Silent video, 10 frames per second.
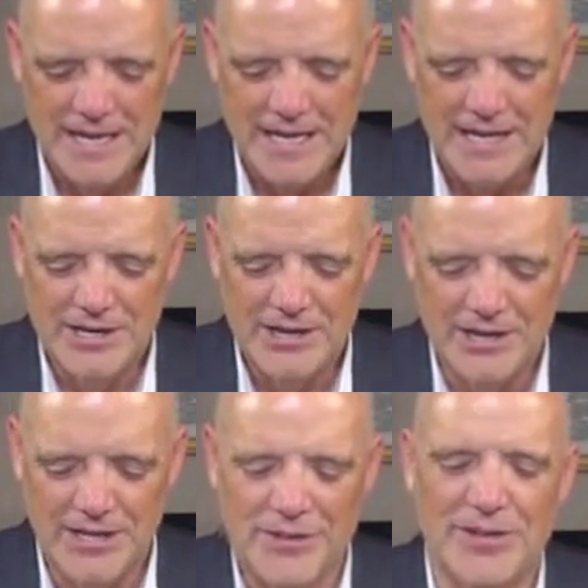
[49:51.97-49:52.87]
In,
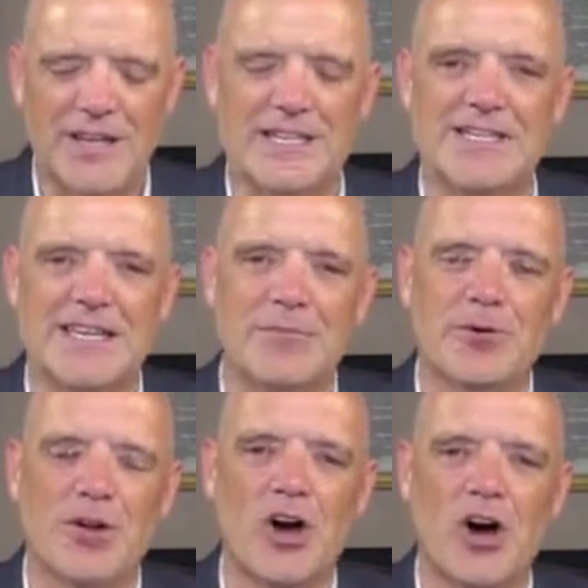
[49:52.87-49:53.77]
in the days of the
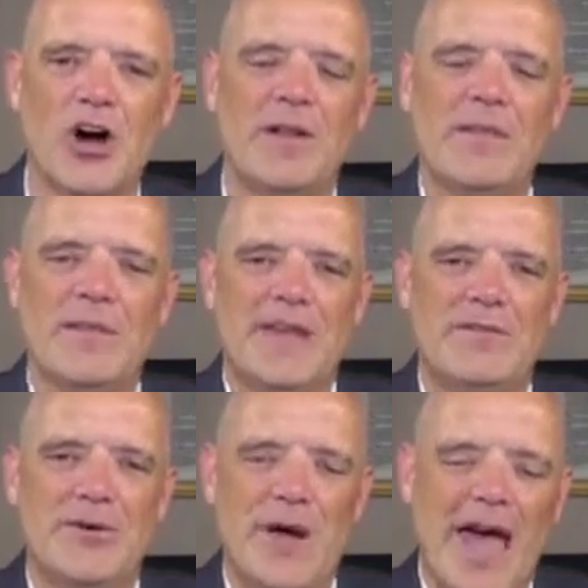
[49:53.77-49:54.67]
Hebrew law, if
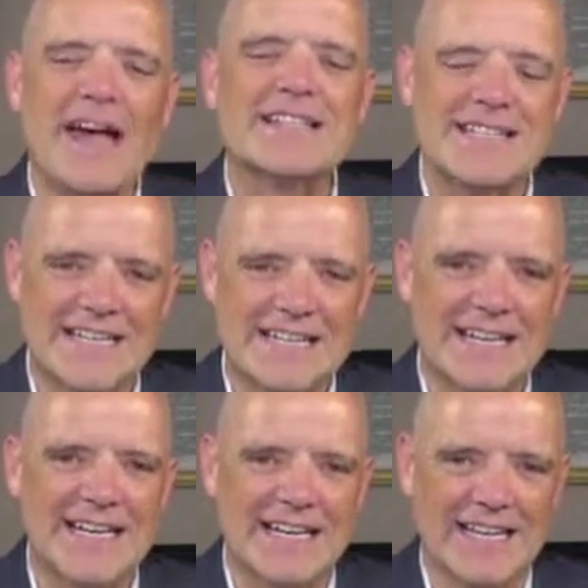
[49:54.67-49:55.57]
you
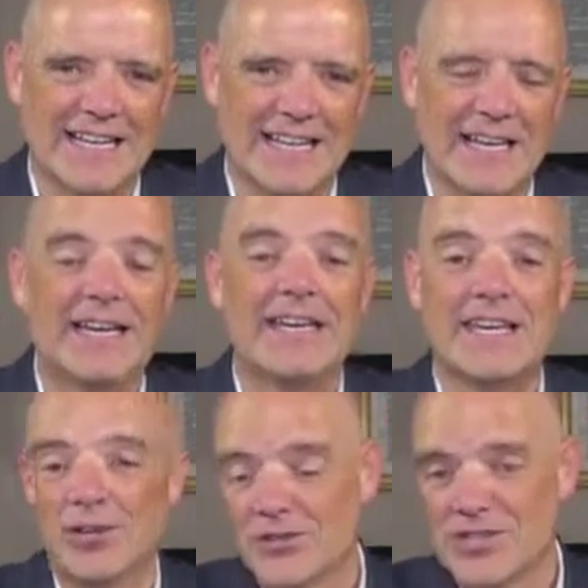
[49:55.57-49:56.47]
accidentally
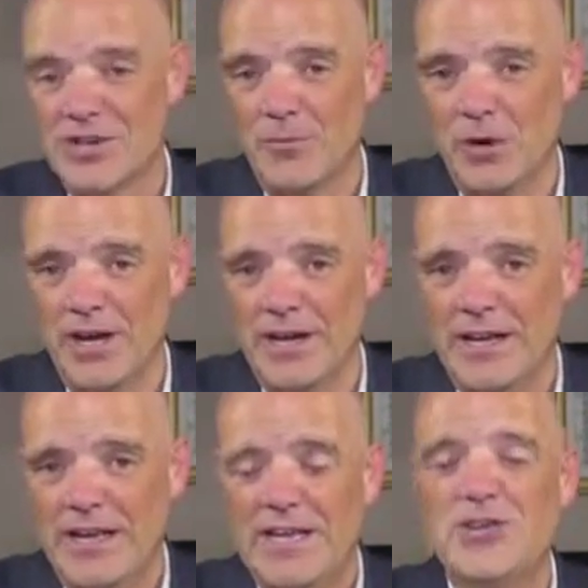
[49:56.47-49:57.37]
killed someone,
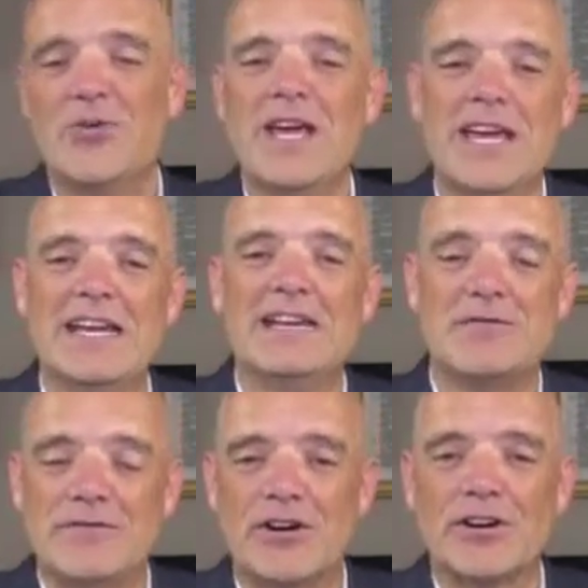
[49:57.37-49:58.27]
you
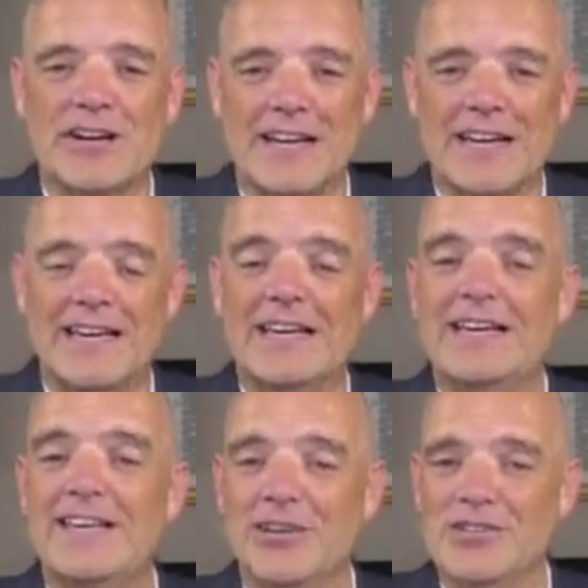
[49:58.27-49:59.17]
inadvertently
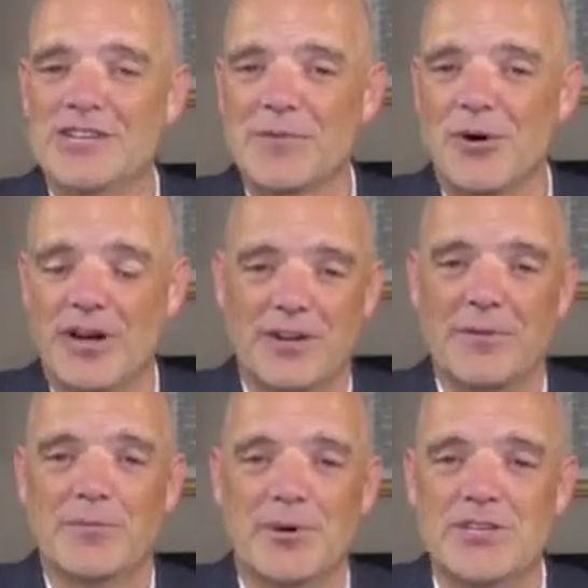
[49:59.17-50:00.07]
killed someone, you remember what you